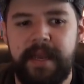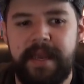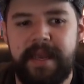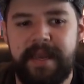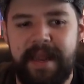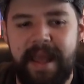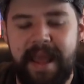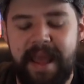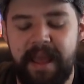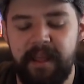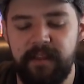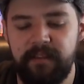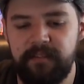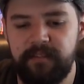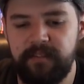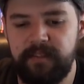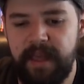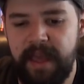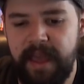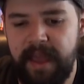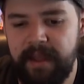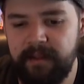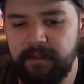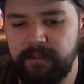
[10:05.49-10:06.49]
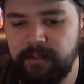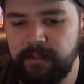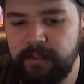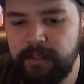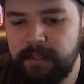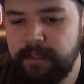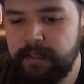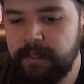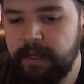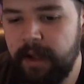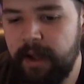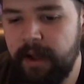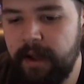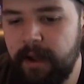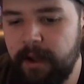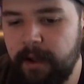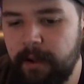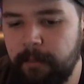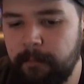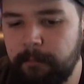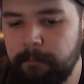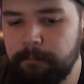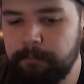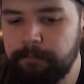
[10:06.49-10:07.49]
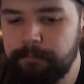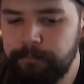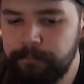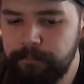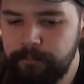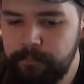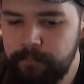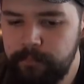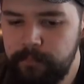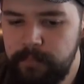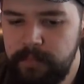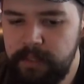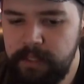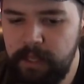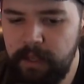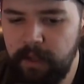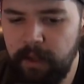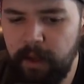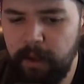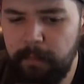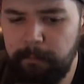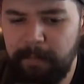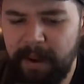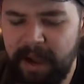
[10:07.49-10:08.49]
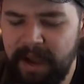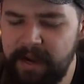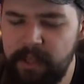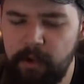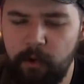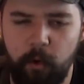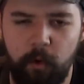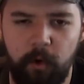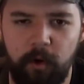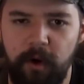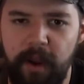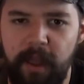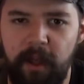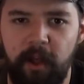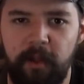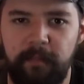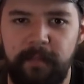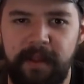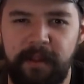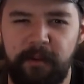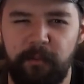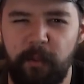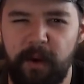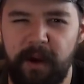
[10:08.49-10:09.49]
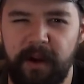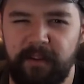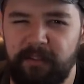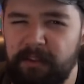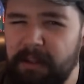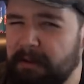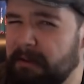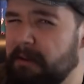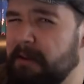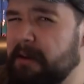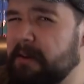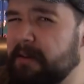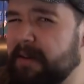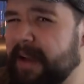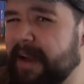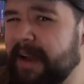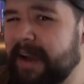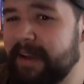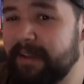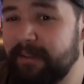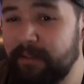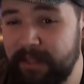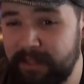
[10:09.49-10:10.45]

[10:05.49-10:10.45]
It has that body horror element where it's like, oh, God.